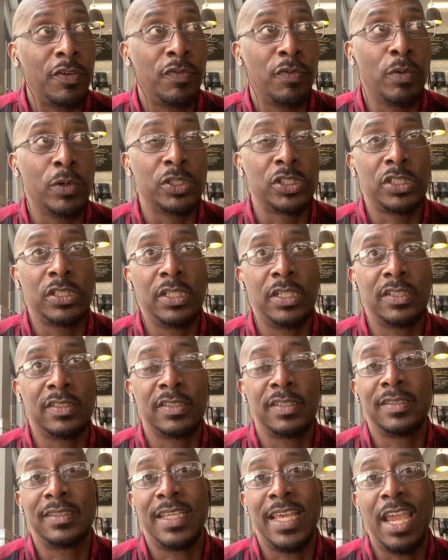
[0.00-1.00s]
fortunate
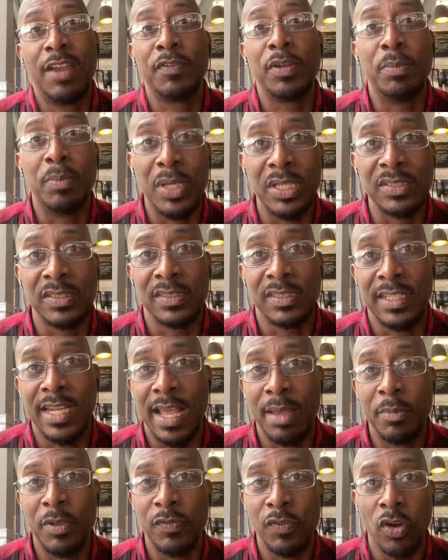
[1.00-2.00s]
since every business that
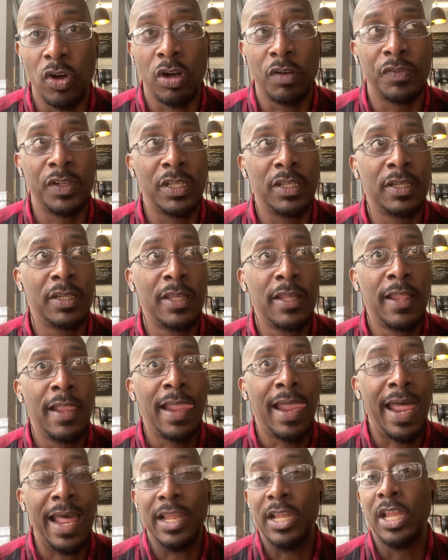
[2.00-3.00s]
I'm involved in,
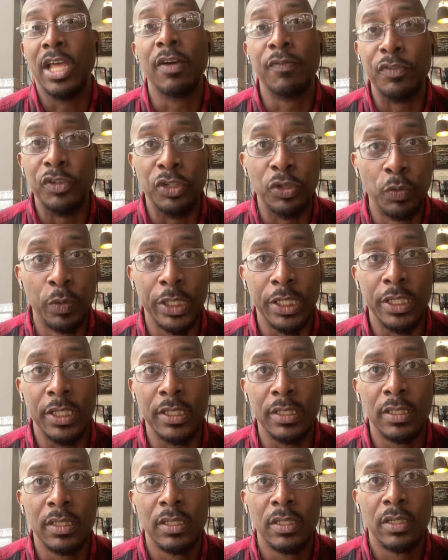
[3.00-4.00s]
I love doing it,
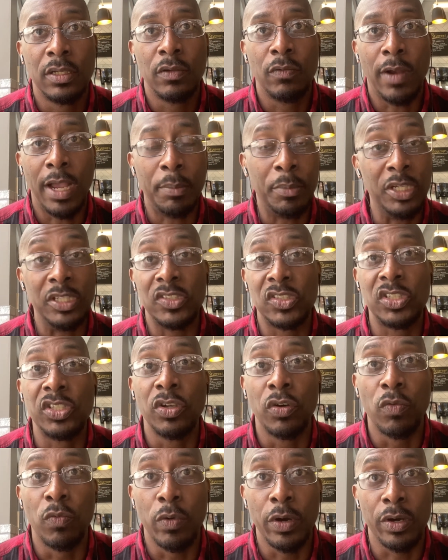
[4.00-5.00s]
right? But it still
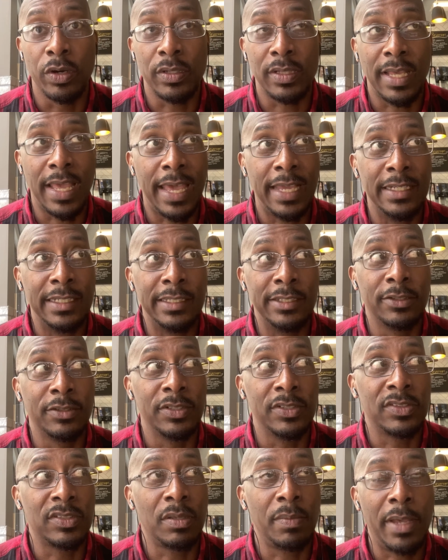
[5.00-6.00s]
work. The ideal that
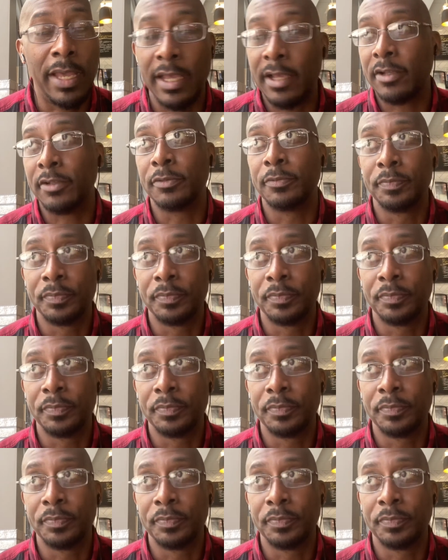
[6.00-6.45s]
somehow,